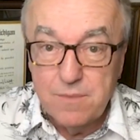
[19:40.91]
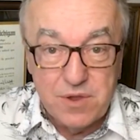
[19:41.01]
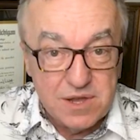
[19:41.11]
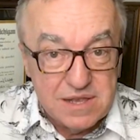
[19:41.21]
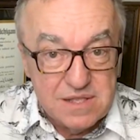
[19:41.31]

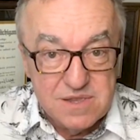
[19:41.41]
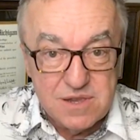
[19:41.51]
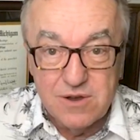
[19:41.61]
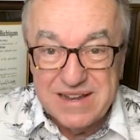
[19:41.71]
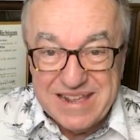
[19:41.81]
Plugins
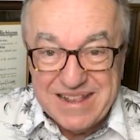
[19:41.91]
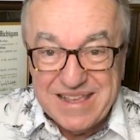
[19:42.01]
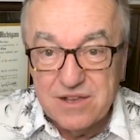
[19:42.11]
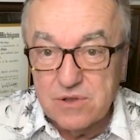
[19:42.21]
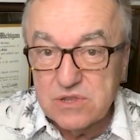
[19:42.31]
are a
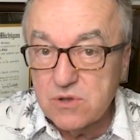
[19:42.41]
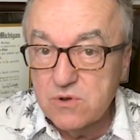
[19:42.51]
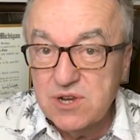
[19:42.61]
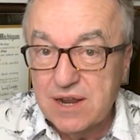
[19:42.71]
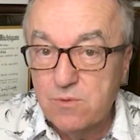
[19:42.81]
detail
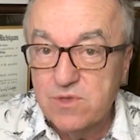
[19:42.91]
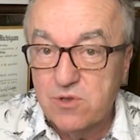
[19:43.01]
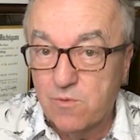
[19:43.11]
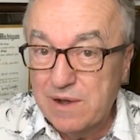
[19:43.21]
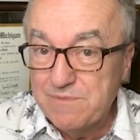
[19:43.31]
associated with
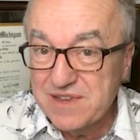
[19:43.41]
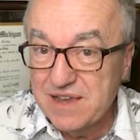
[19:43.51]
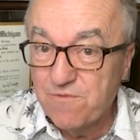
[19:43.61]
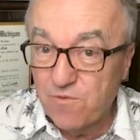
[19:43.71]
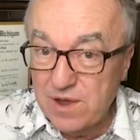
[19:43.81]
your
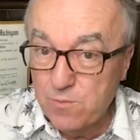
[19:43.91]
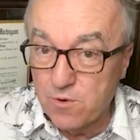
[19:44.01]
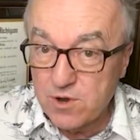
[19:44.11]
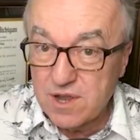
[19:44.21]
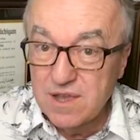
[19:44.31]
website
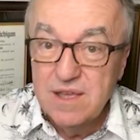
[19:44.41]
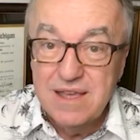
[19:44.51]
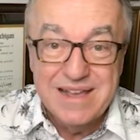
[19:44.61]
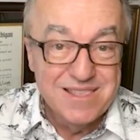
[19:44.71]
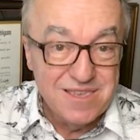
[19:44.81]
framework
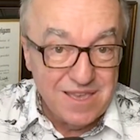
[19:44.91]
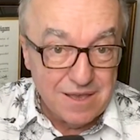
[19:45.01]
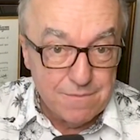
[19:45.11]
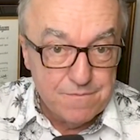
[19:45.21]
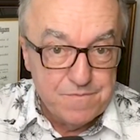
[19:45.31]
and
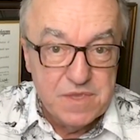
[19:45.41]
theme.